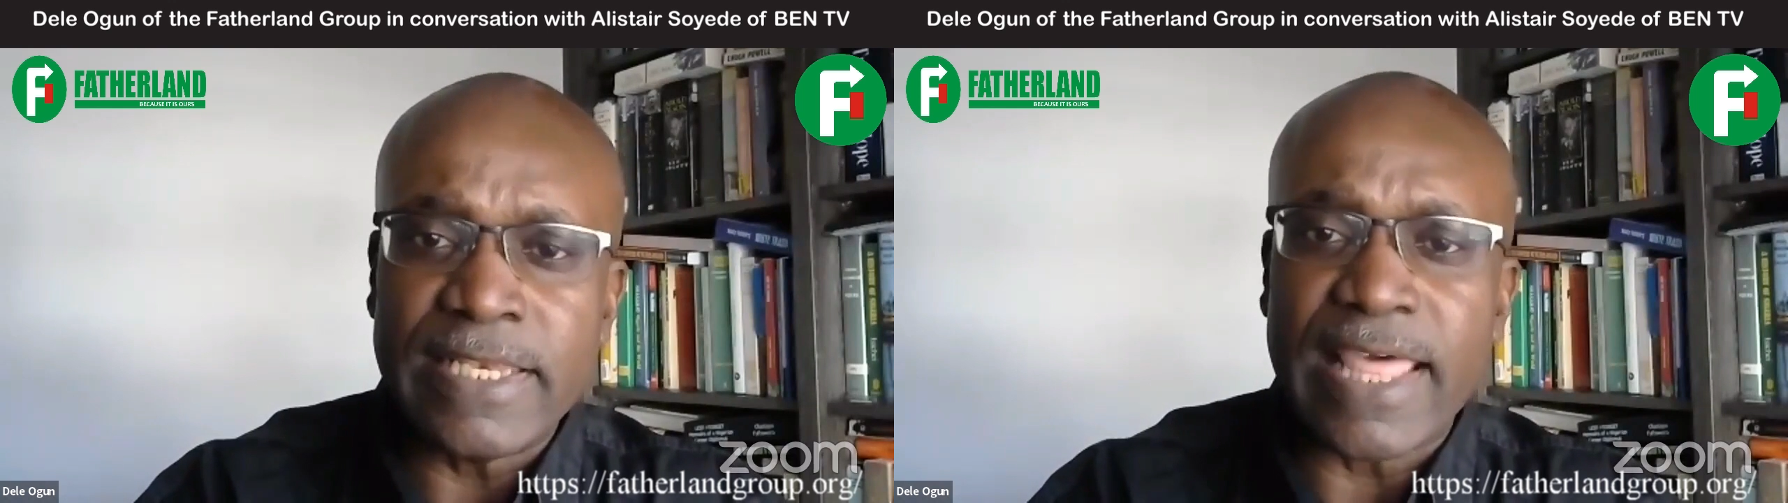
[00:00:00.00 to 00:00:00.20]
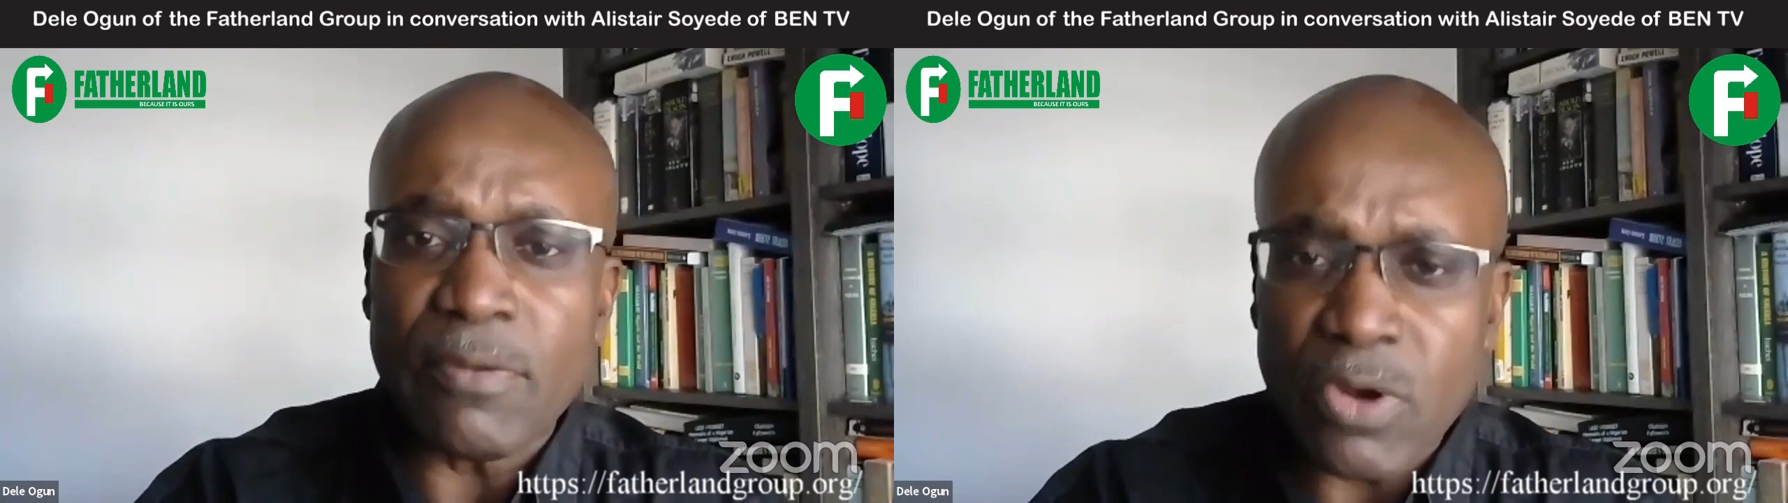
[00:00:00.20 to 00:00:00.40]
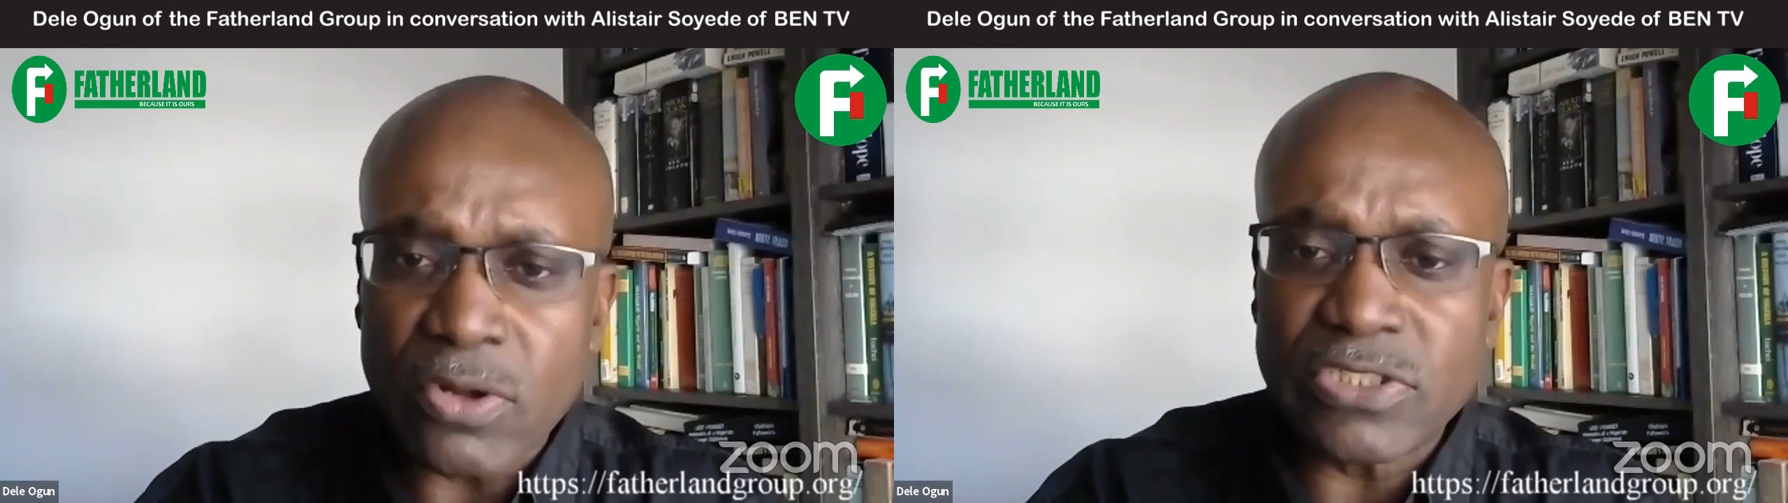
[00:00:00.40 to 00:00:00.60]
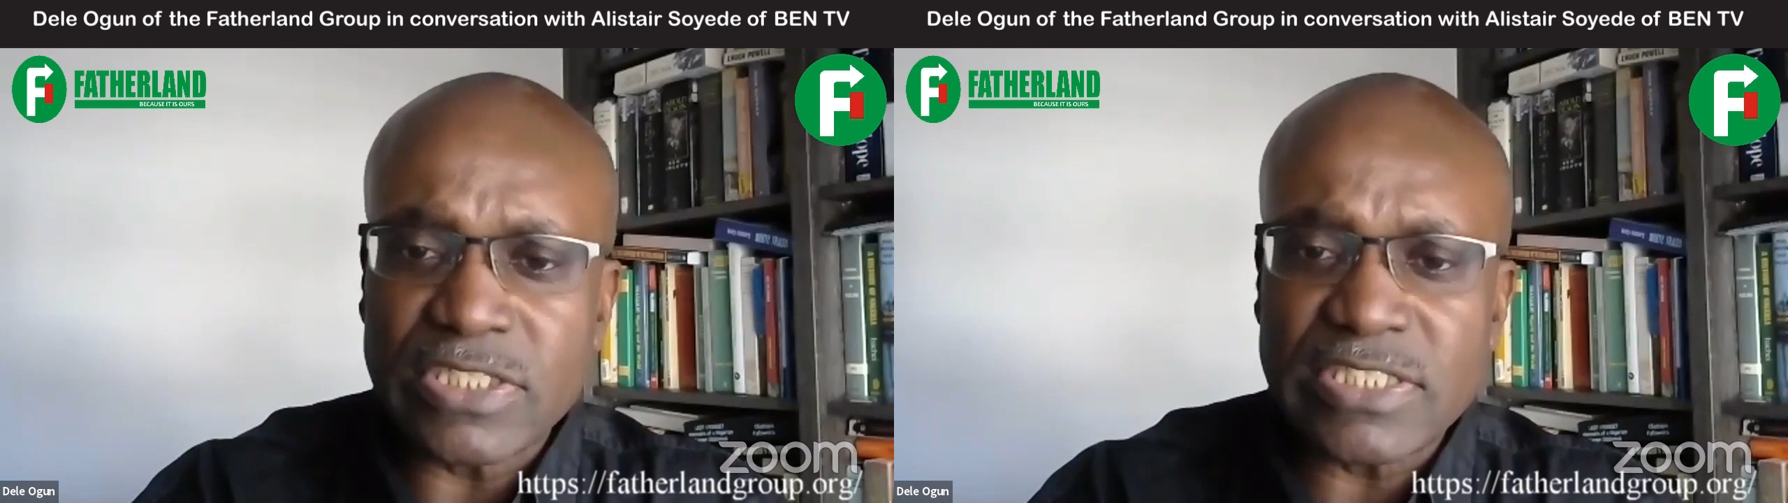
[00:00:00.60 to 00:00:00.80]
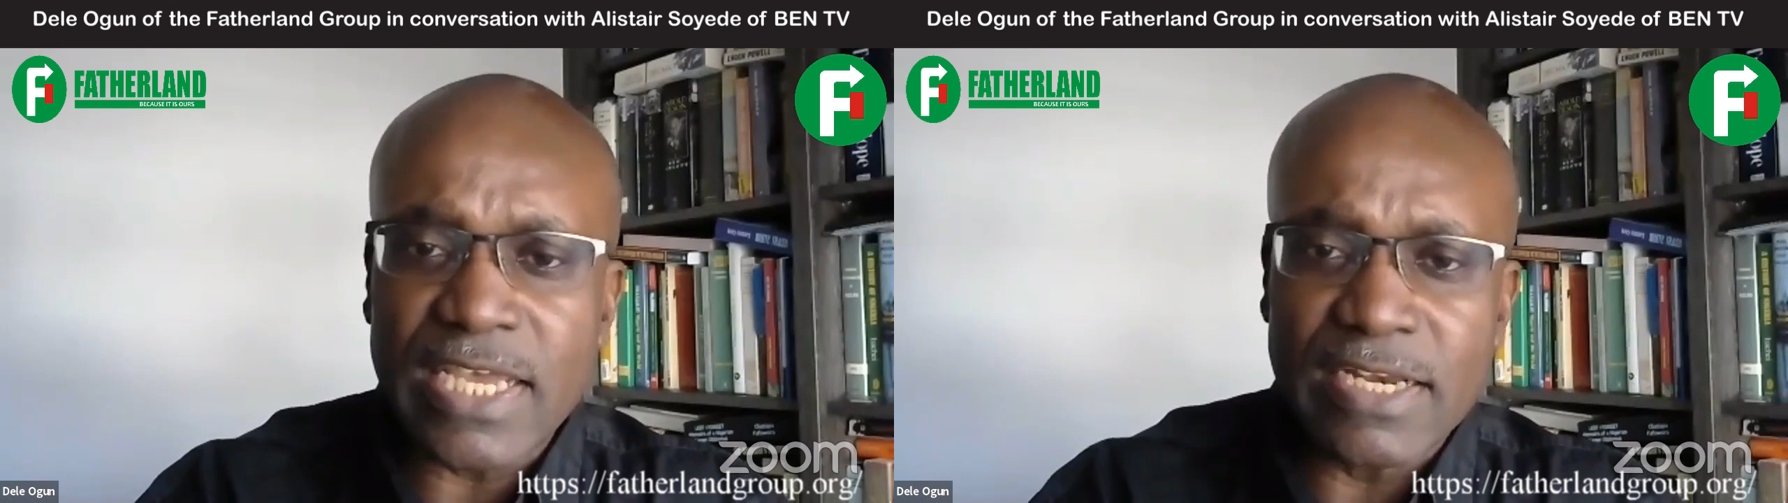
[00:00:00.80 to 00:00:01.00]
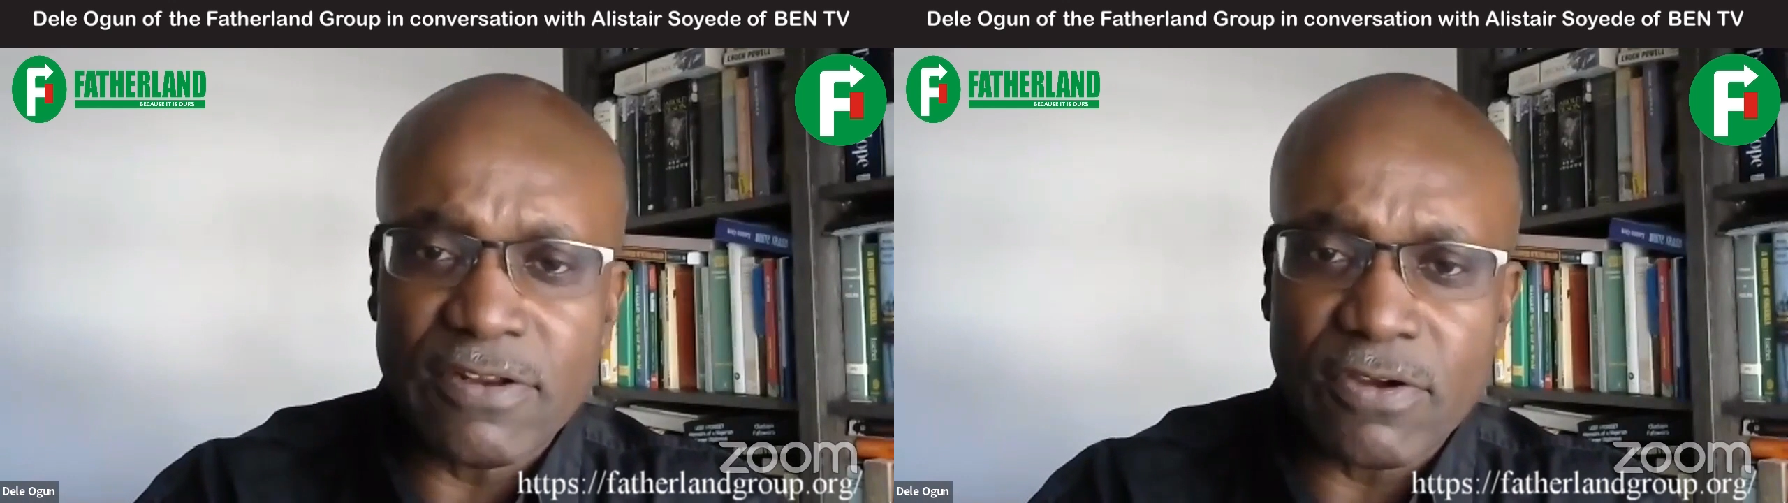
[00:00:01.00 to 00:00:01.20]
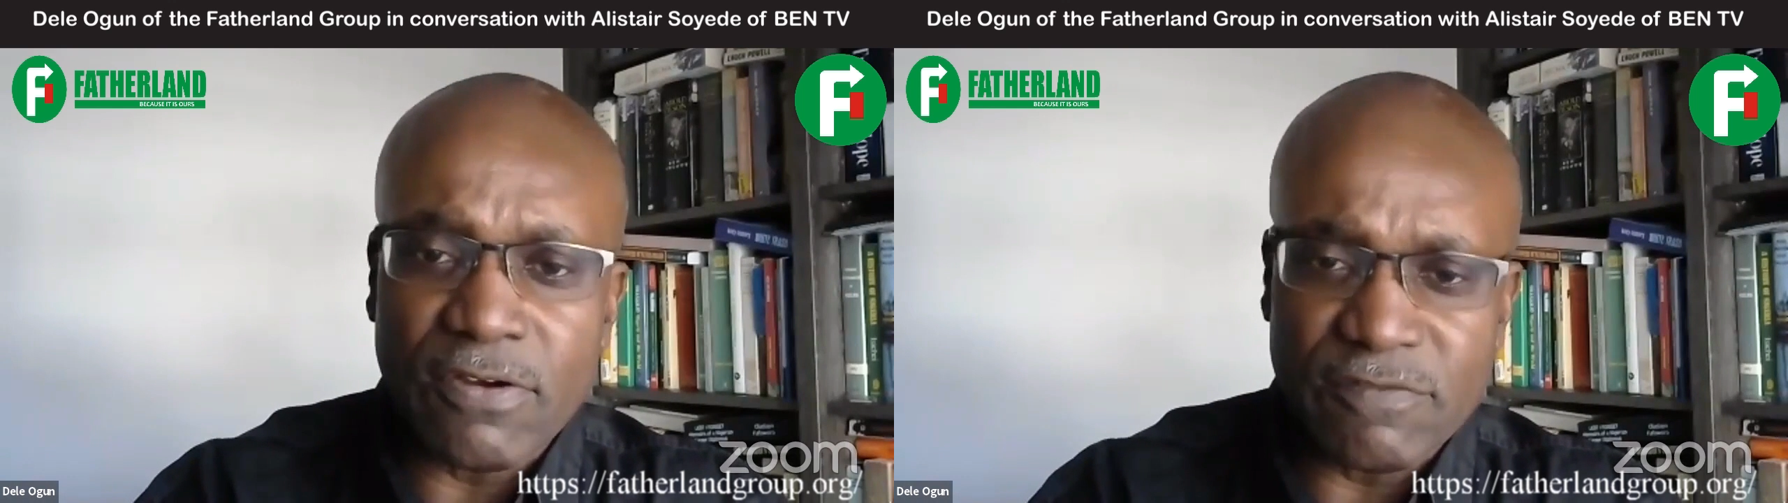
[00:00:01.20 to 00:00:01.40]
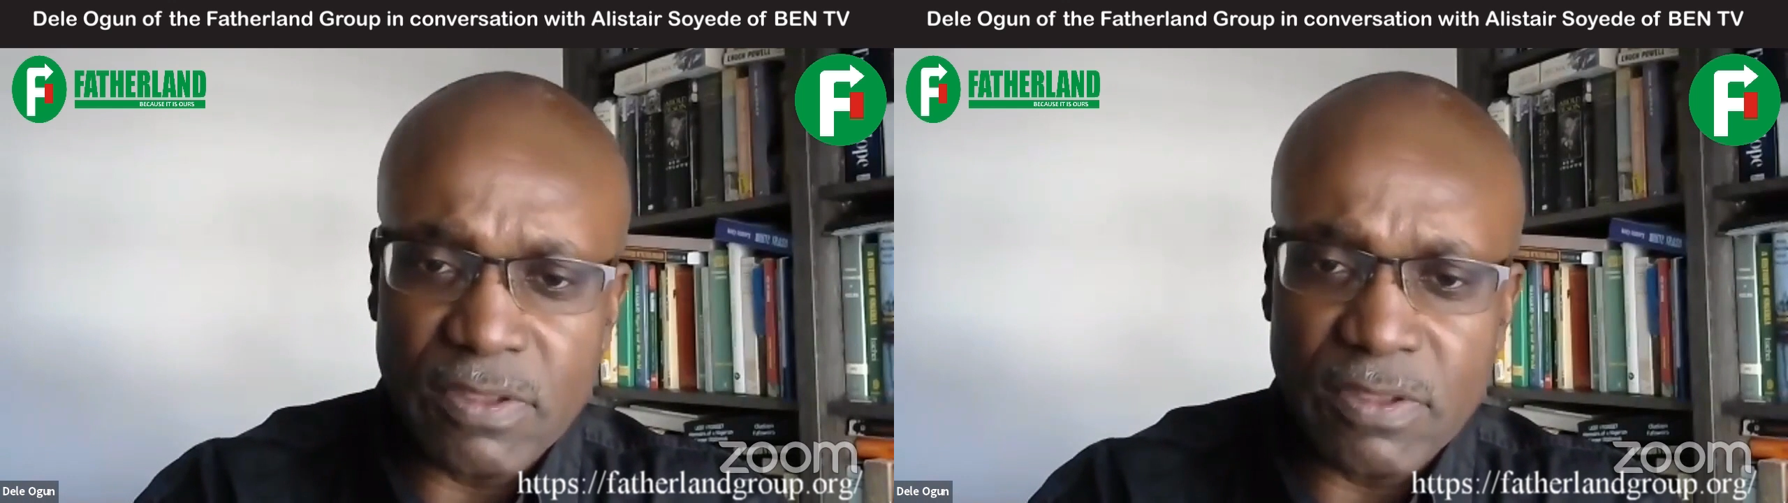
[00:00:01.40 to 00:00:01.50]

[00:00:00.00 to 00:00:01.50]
They were on the side of